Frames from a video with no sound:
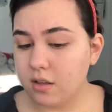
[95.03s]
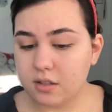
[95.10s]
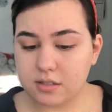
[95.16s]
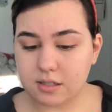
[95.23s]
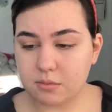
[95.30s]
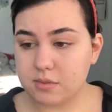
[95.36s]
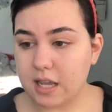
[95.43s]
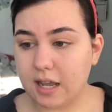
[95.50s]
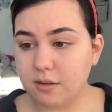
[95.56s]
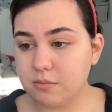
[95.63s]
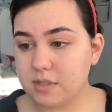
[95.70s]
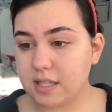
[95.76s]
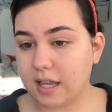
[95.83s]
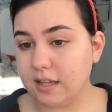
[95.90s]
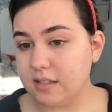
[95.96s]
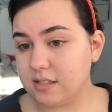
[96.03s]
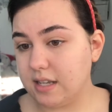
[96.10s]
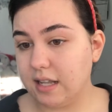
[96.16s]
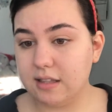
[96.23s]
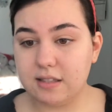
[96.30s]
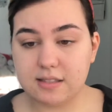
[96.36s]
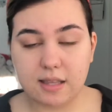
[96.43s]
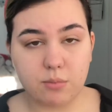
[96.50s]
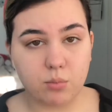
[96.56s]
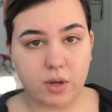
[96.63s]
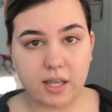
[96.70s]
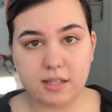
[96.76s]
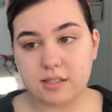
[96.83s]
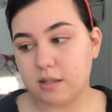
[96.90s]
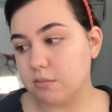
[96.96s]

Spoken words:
Sometimes I stayed the same weight,